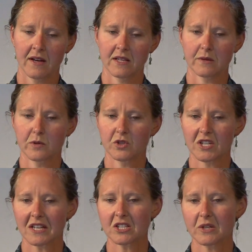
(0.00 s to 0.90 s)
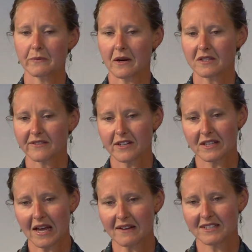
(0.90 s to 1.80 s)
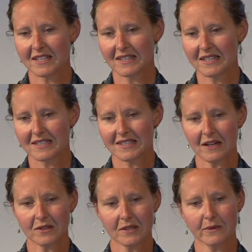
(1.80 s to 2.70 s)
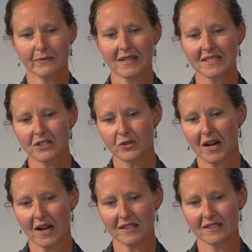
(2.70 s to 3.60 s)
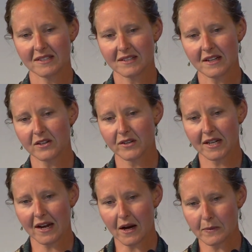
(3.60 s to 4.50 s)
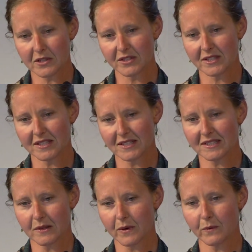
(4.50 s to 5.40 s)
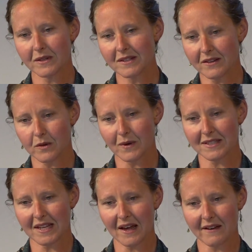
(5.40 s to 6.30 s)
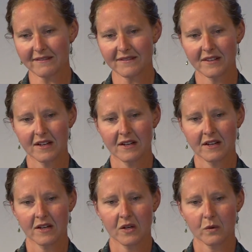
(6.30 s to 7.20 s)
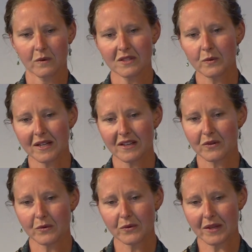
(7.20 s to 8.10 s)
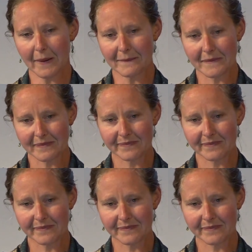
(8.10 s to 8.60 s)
The most challenging parts of our lives can lead us down some amazing tracks and create opportunities that we wouldn't otherwise have once we get through them.